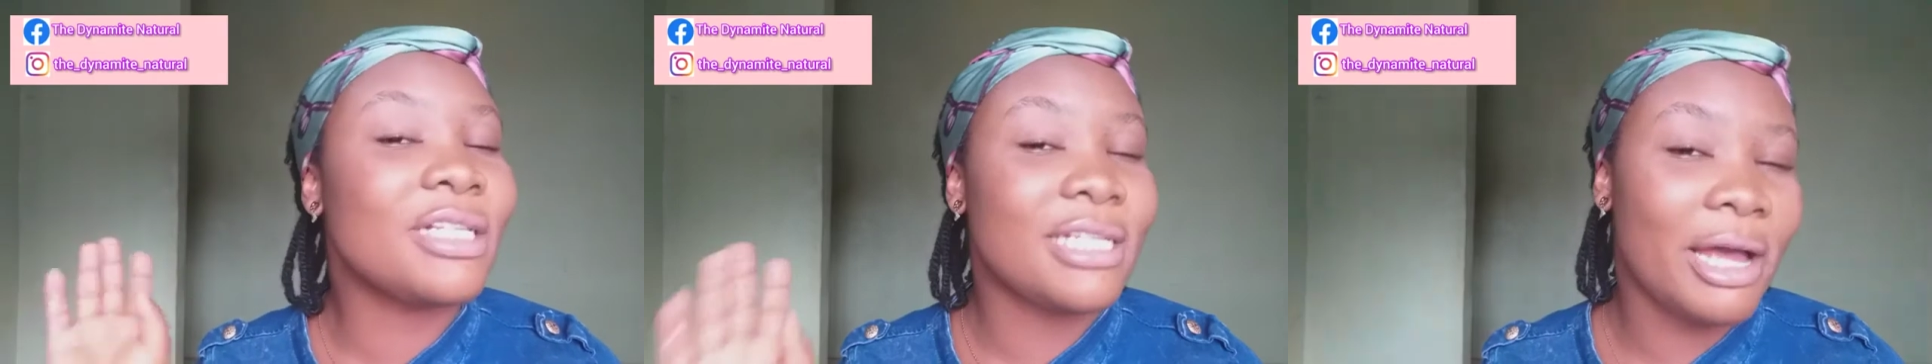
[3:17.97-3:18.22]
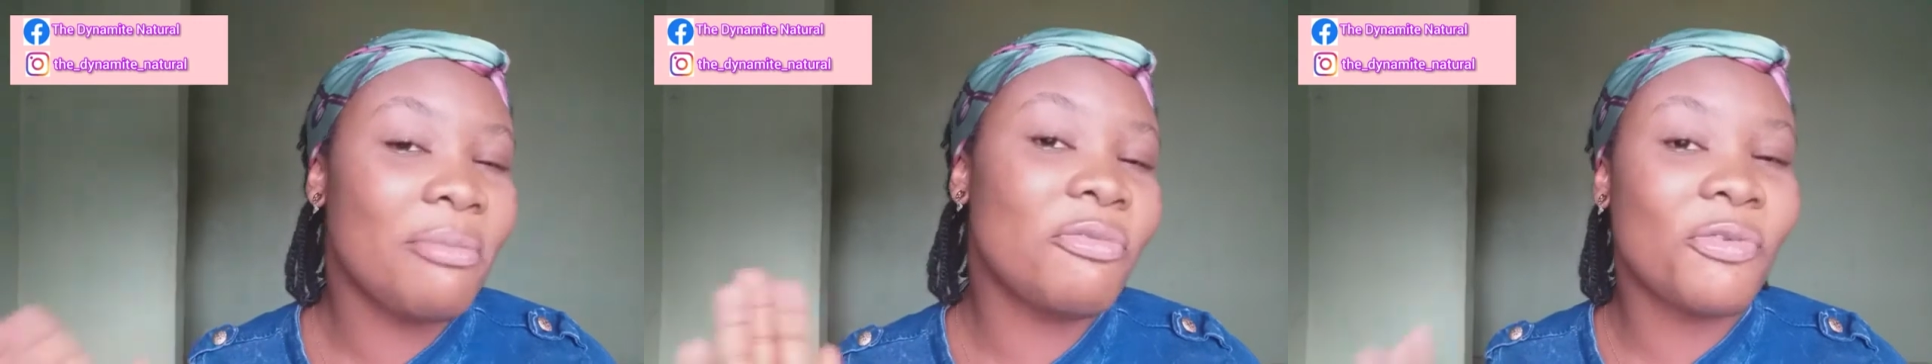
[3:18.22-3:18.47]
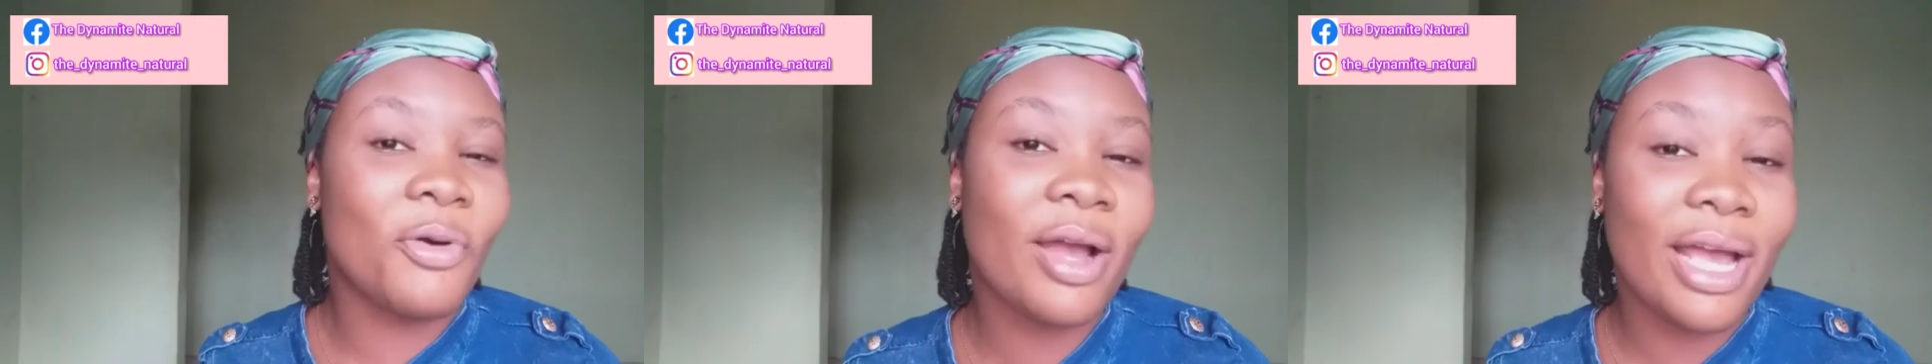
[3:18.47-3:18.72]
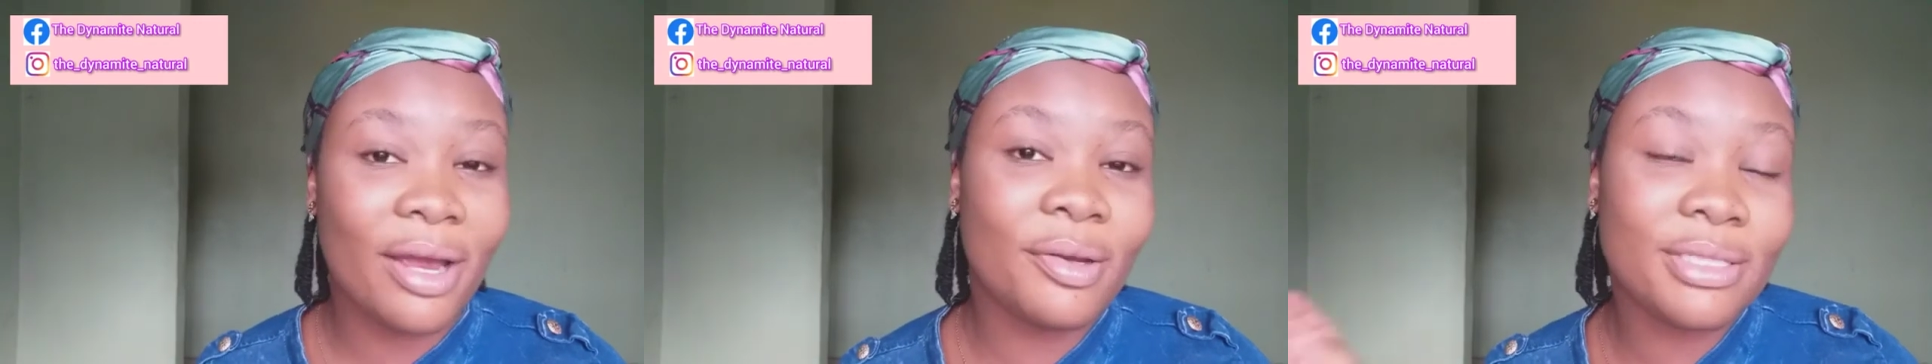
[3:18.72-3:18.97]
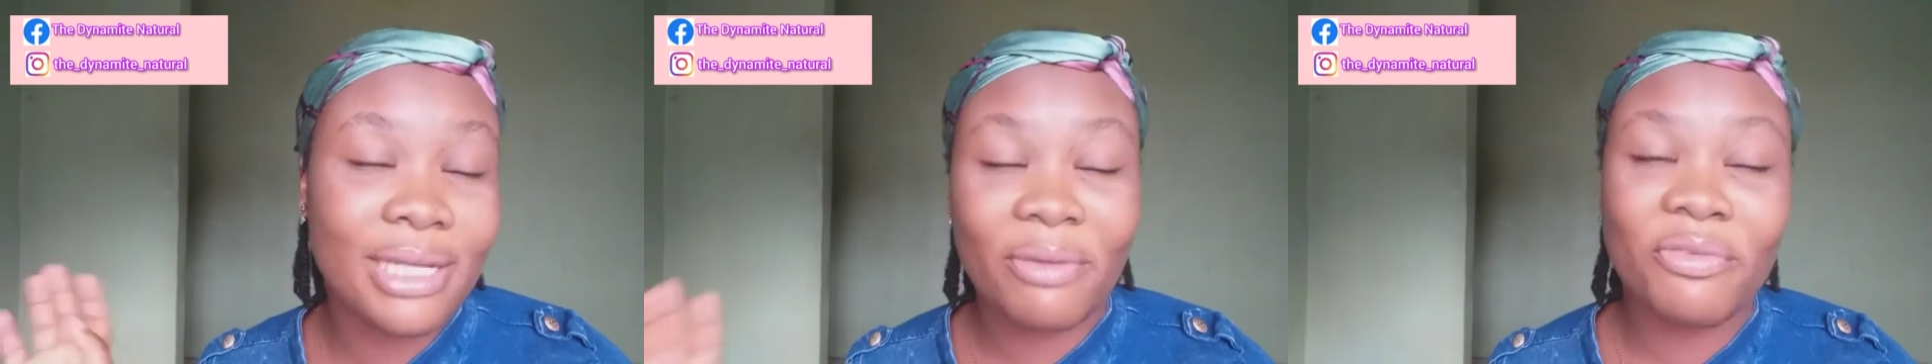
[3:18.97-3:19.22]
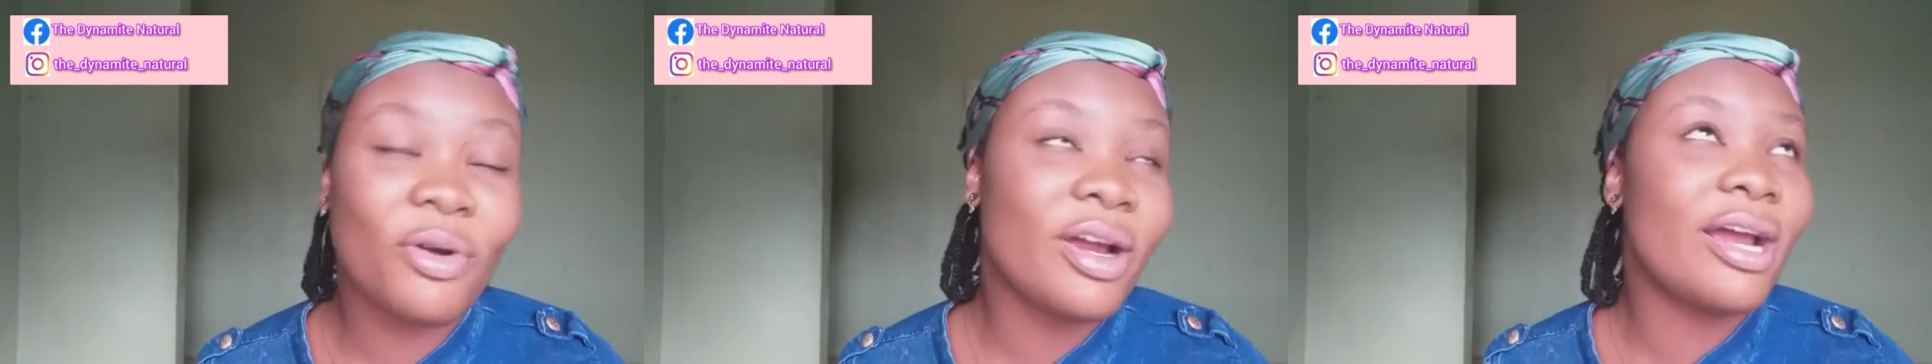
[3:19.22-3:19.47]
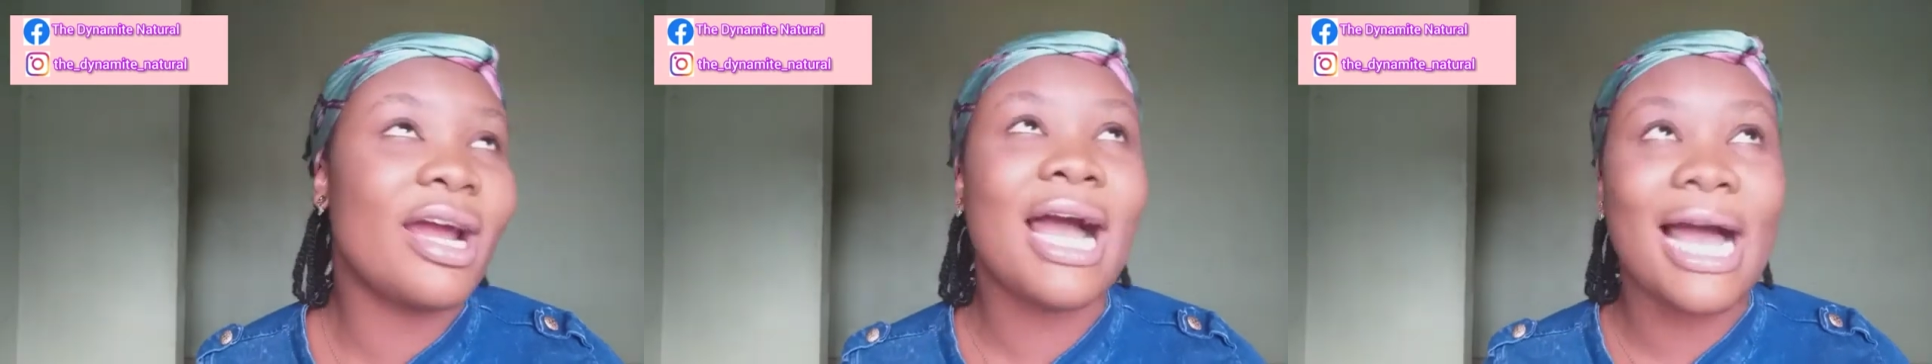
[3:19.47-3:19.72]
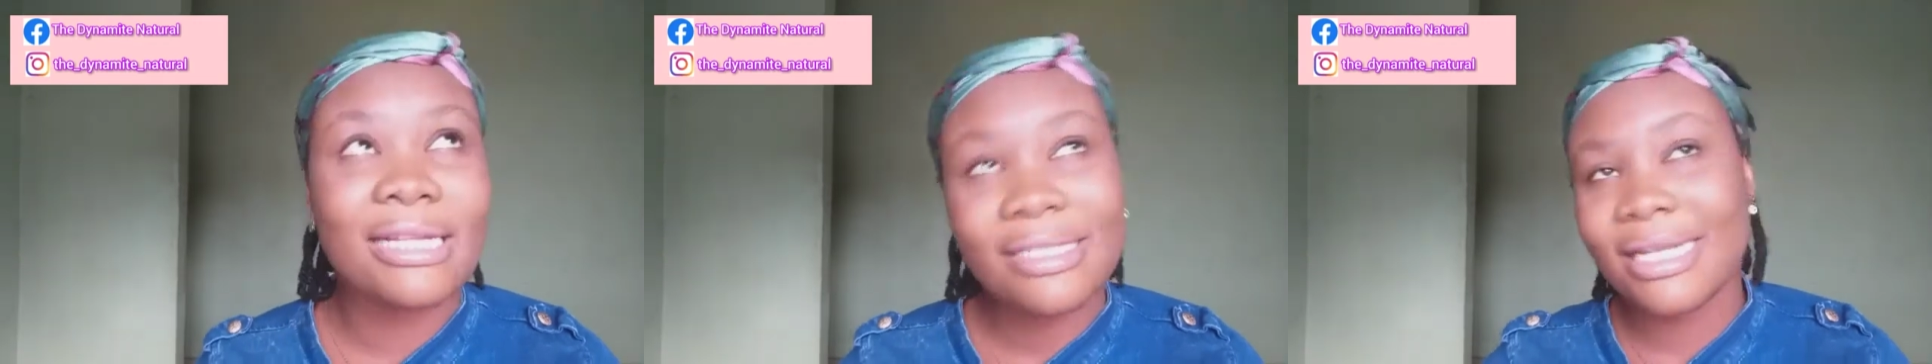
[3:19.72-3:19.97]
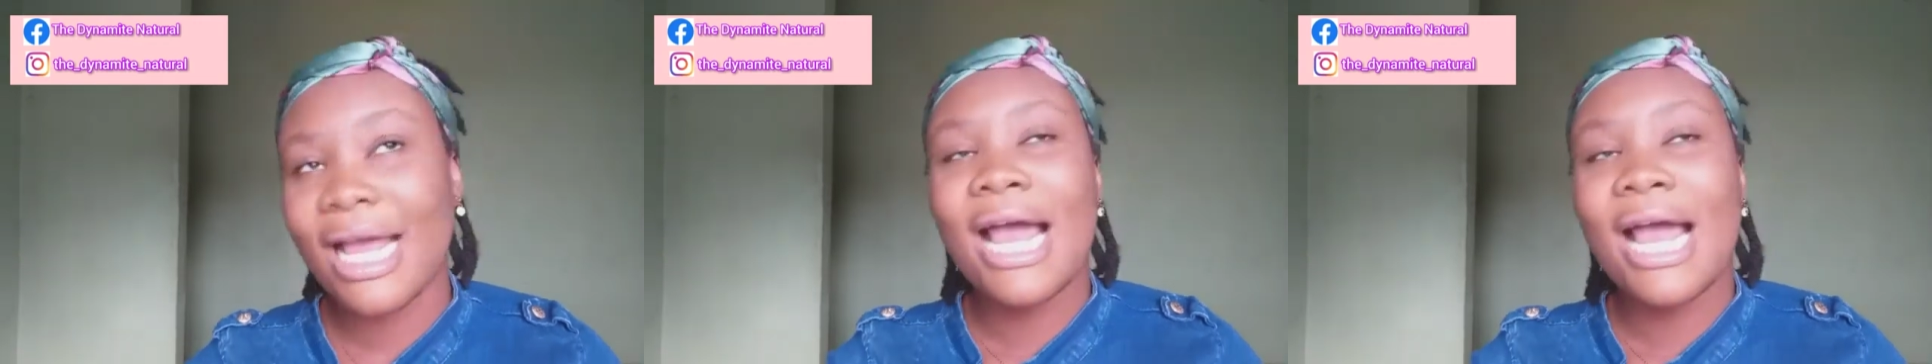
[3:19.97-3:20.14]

type 4 hair has